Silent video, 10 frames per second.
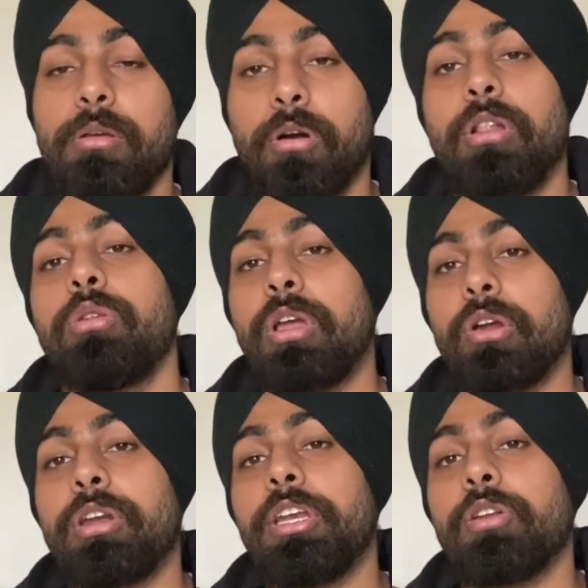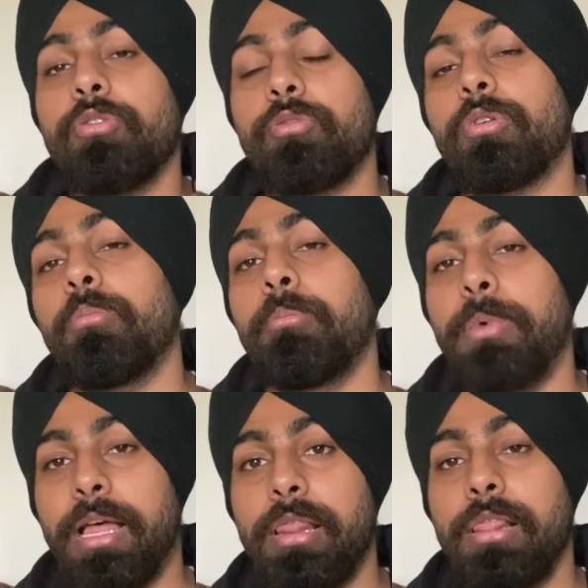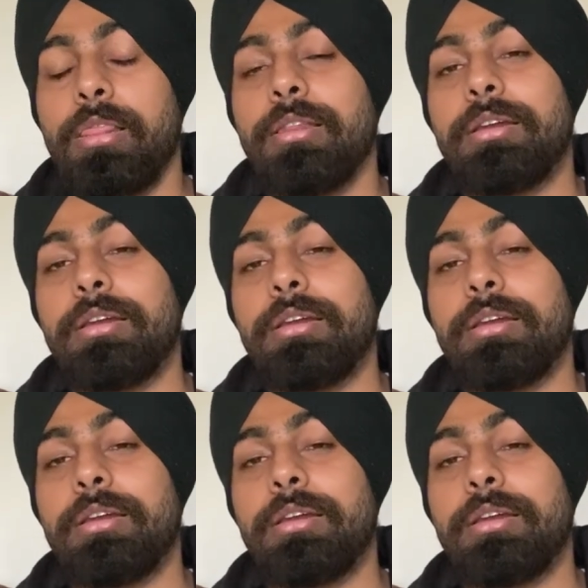Although I got interviewed from Bell,